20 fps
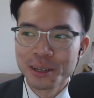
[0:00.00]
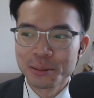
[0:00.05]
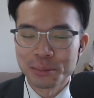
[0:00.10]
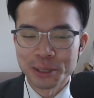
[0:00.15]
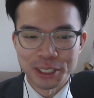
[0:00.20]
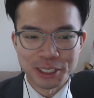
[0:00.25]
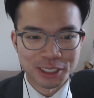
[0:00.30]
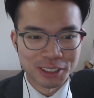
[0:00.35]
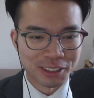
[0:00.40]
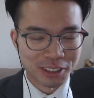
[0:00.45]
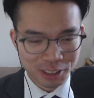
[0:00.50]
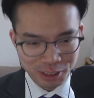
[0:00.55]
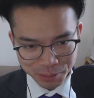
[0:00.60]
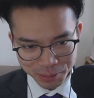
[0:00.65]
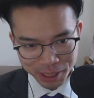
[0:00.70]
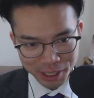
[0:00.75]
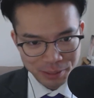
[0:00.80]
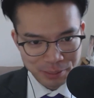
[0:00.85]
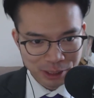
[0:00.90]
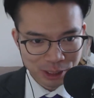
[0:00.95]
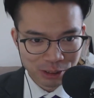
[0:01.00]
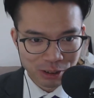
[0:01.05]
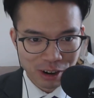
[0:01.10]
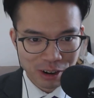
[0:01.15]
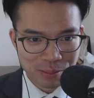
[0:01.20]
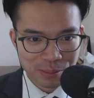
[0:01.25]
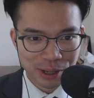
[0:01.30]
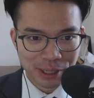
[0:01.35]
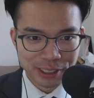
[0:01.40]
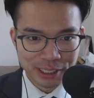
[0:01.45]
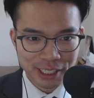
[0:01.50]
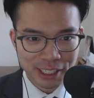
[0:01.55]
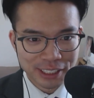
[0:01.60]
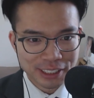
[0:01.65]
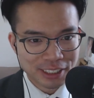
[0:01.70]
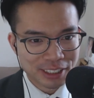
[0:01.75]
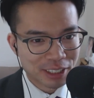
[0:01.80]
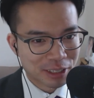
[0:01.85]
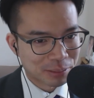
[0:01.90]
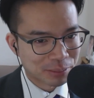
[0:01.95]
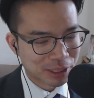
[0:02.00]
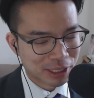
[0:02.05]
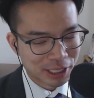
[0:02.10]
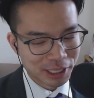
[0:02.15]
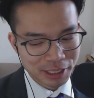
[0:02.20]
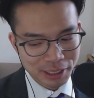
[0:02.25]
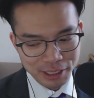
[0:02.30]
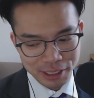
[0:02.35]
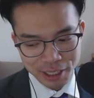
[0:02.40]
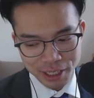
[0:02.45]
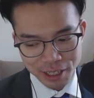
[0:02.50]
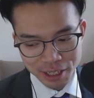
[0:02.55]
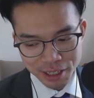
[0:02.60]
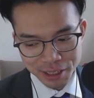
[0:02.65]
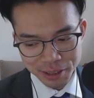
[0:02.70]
Pretty soon this will become a 2-hour podcast. No, I'm just kidding.